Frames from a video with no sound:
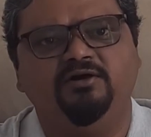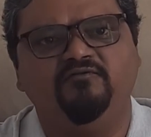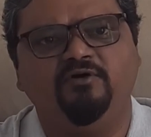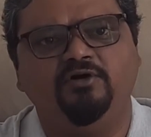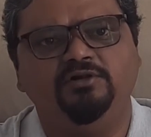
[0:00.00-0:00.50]

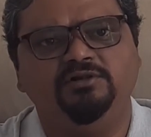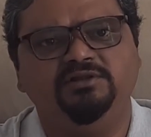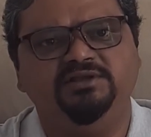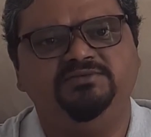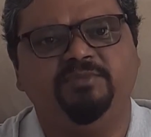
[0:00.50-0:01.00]
of all
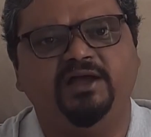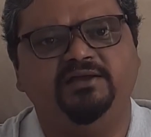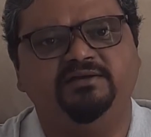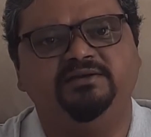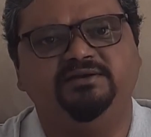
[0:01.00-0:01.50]
these
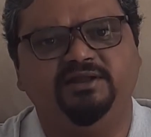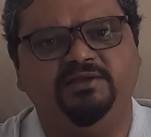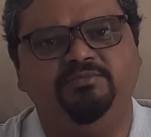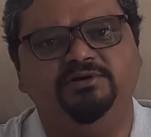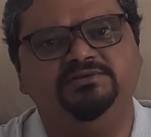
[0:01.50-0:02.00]
migrant
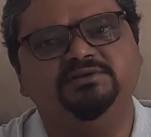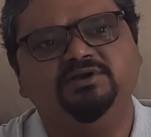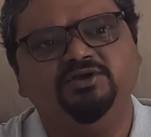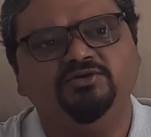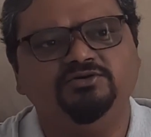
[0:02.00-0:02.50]
laborers
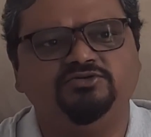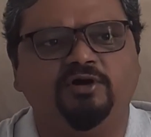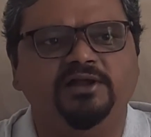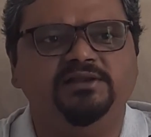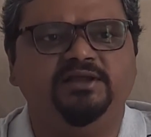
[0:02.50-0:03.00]
who
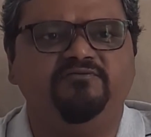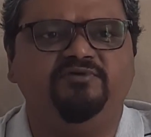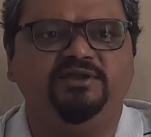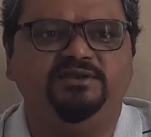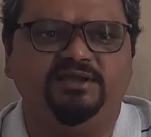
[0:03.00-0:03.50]
toiled
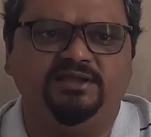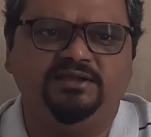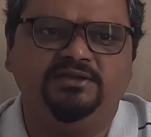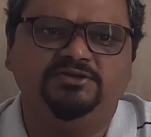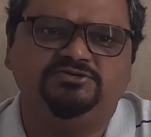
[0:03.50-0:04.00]
every day
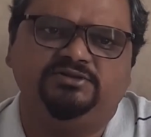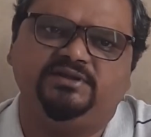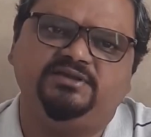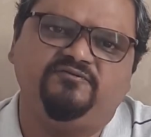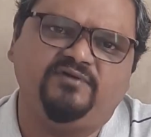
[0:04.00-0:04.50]
so
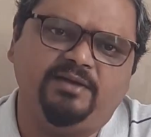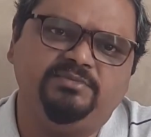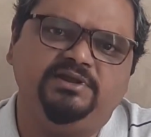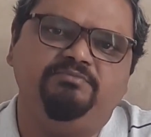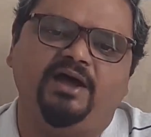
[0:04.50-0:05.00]
that their
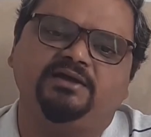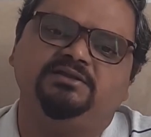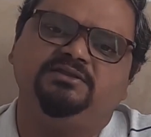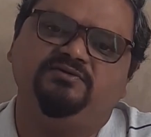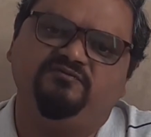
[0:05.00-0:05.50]
family back
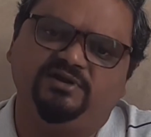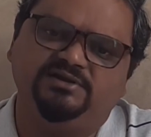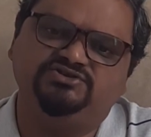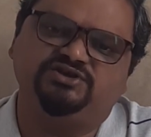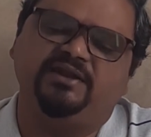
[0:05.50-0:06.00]
in the
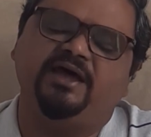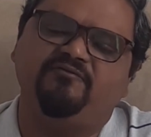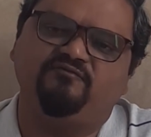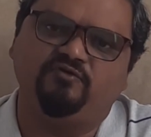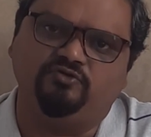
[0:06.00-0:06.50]
village can
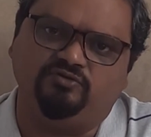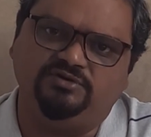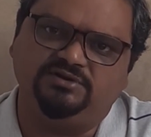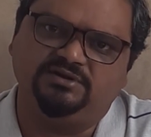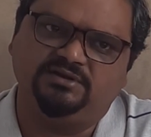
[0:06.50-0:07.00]
have
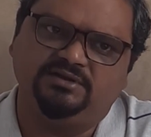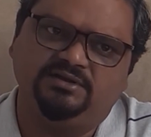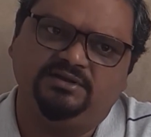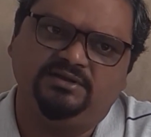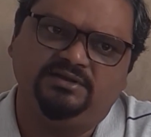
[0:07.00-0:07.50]
food.
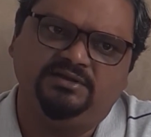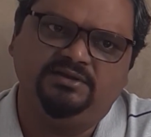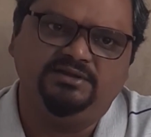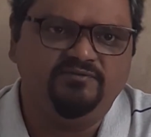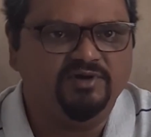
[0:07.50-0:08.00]

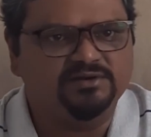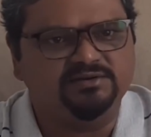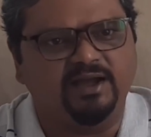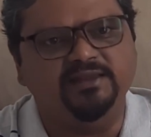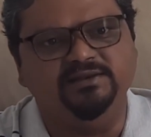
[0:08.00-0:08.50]
They work
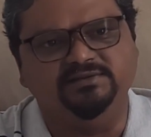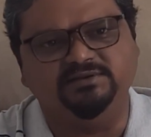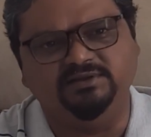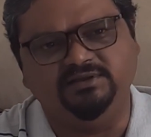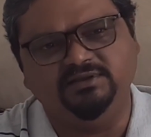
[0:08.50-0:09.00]

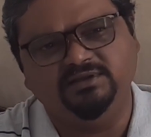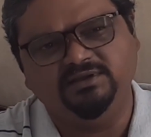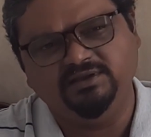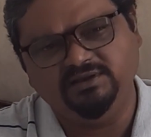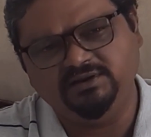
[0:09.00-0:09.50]
tirelessly,
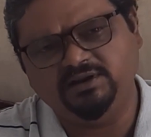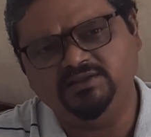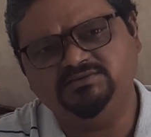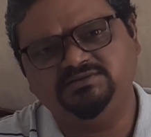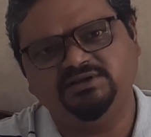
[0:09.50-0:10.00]
in an
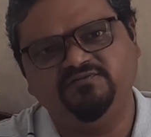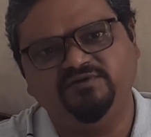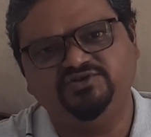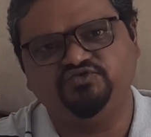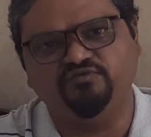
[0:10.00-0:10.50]

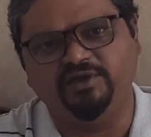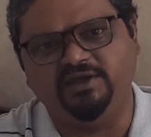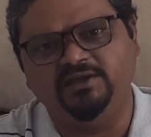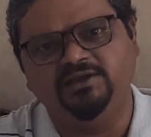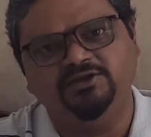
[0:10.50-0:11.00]
unselfish
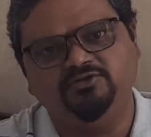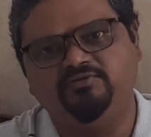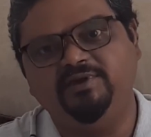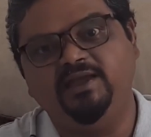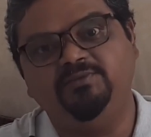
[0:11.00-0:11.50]
way, to
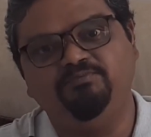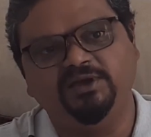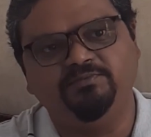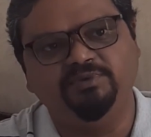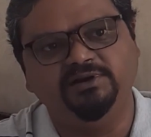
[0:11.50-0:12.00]
create
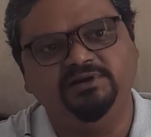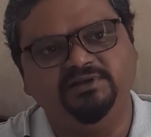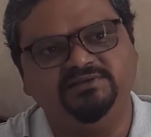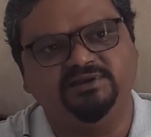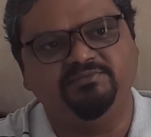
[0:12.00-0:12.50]
big
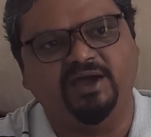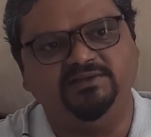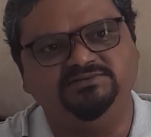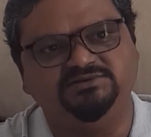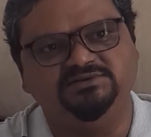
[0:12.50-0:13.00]
buildings and
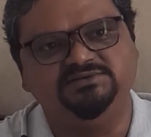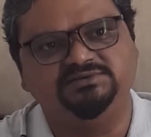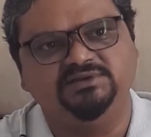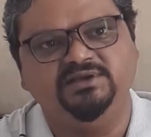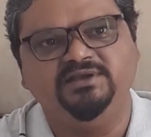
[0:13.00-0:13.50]

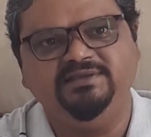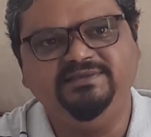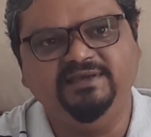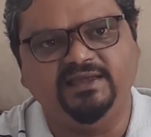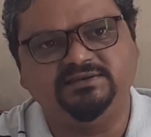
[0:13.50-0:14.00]
mansions,
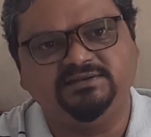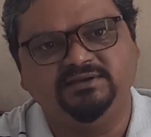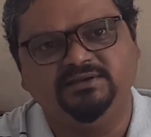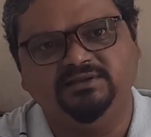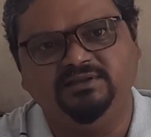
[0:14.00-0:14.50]
yet
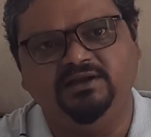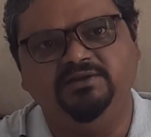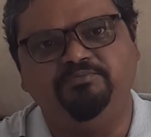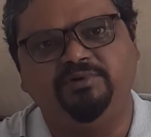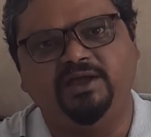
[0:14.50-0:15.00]
they
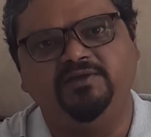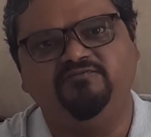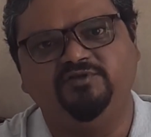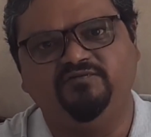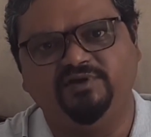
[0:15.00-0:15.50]
are
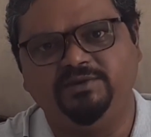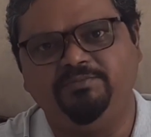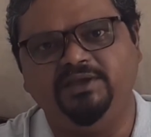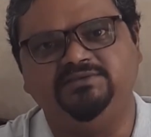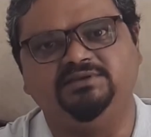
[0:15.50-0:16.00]
deprived of the very
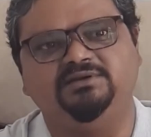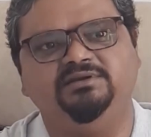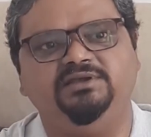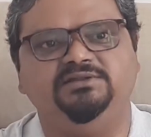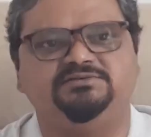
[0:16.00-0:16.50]
basic
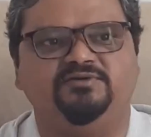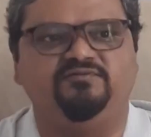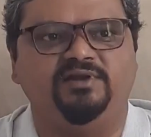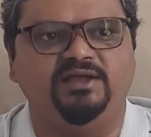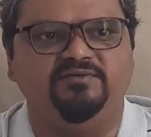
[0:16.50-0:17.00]
needs
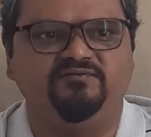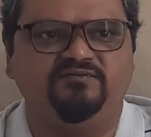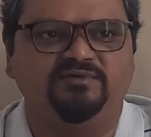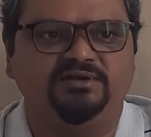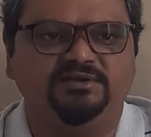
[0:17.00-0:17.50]
of
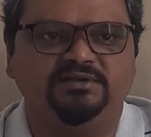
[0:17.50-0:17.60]
life.